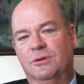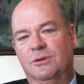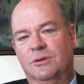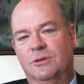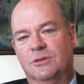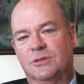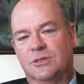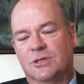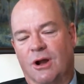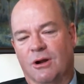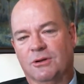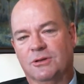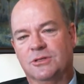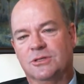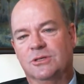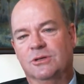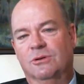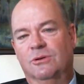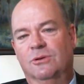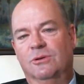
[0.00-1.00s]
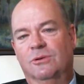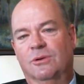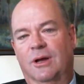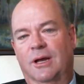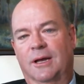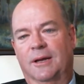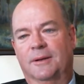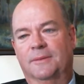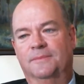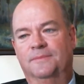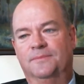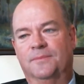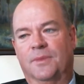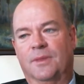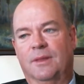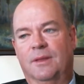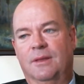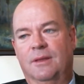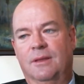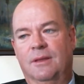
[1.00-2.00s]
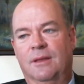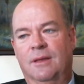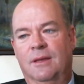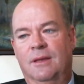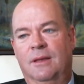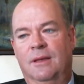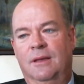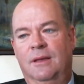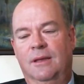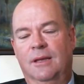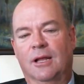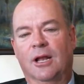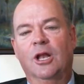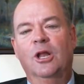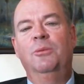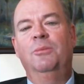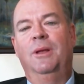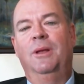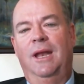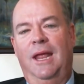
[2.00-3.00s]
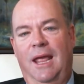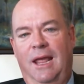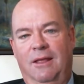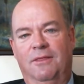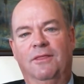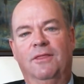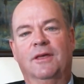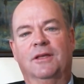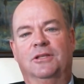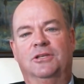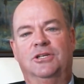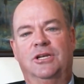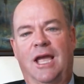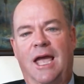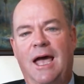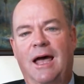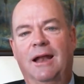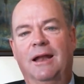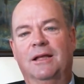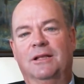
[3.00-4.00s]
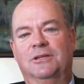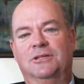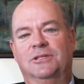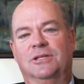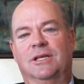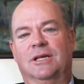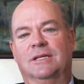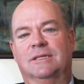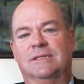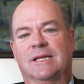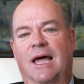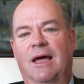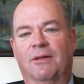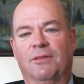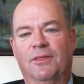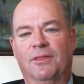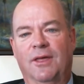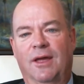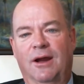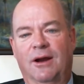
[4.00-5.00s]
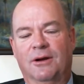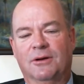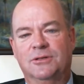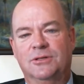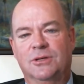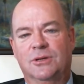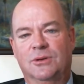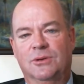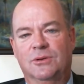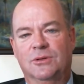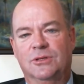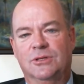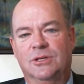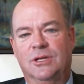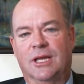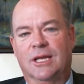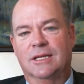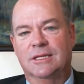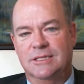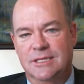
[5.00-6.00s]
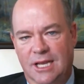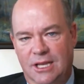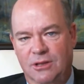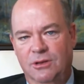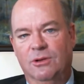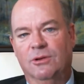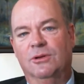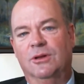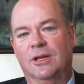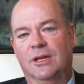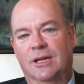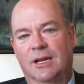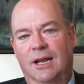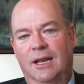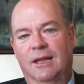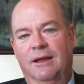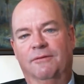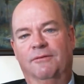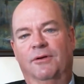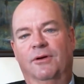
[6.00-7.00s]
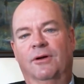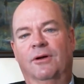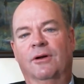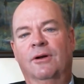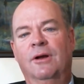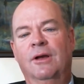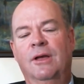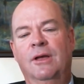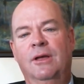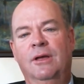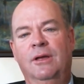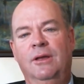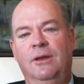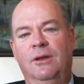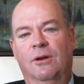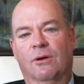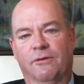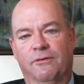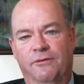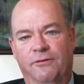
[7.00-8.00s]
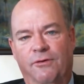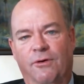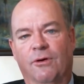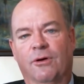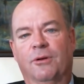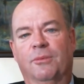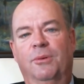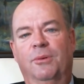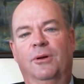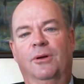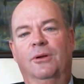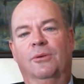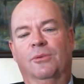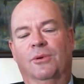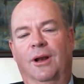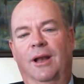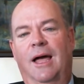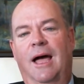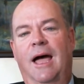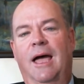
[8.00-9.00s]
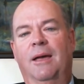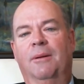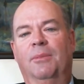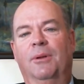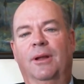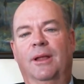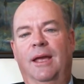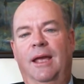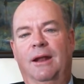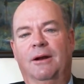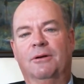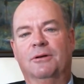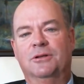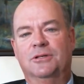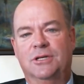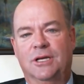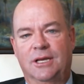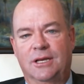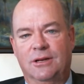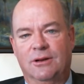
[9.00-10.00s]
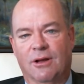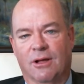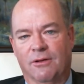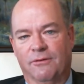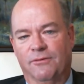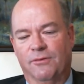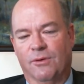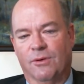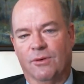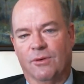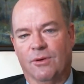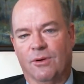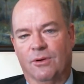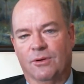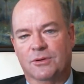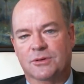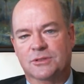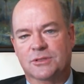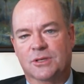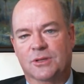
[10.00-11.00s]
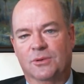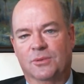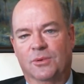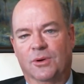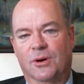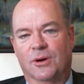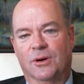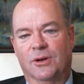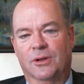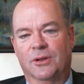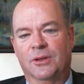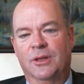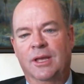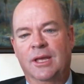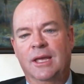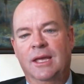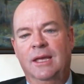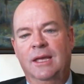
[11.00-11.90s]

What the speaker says: starts to illuminate the challenge that's out there to continue to deliver, affordable, reliable energy to all four corners of the world,